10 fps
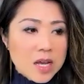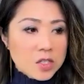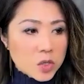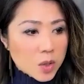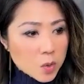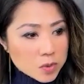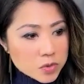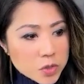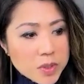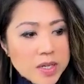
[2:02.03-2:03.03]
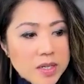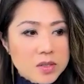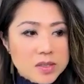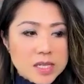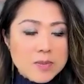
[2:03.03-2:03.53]
So it will do it
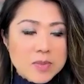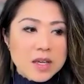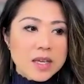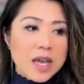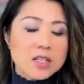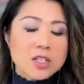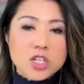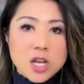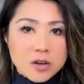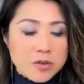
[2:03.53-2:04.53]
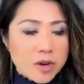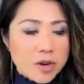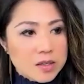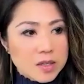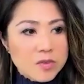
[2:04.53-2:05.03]
the same thing again in
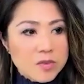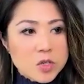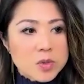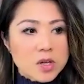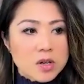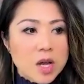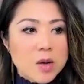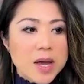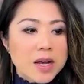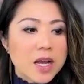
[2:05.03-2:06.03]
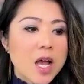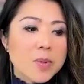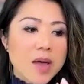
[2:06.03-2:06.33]
January, the inventory will start to come back up,